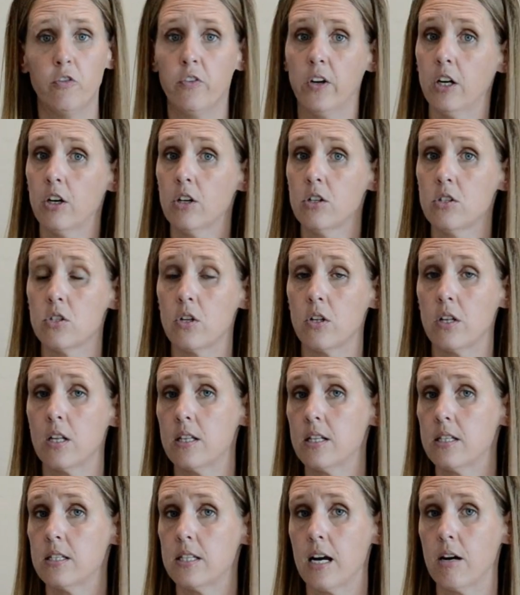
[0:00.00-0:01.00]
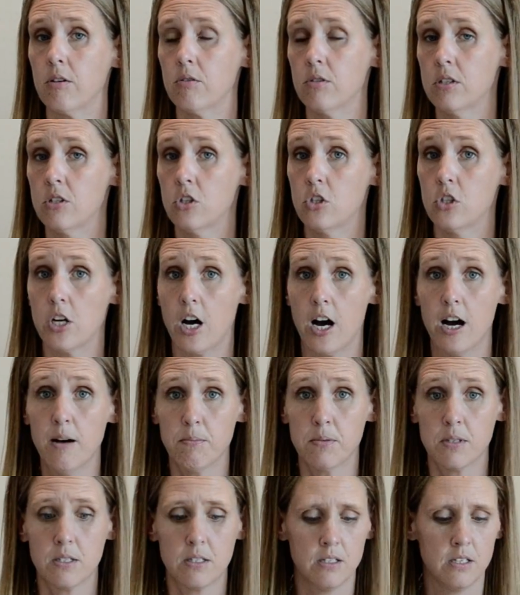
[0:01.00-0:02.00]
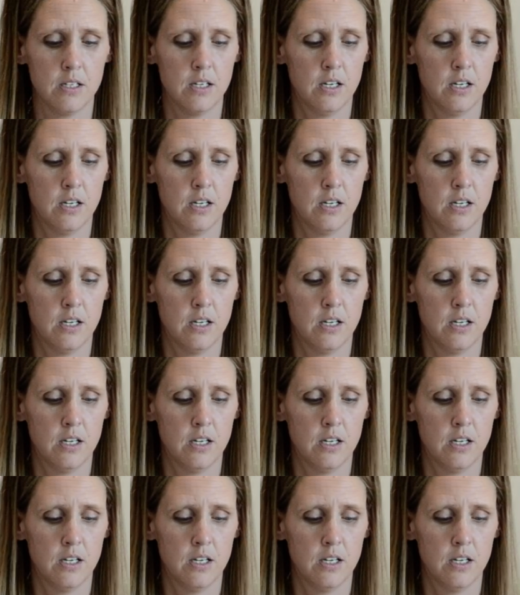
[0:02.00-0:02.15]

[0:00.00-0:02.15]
fingers so that the sound stops.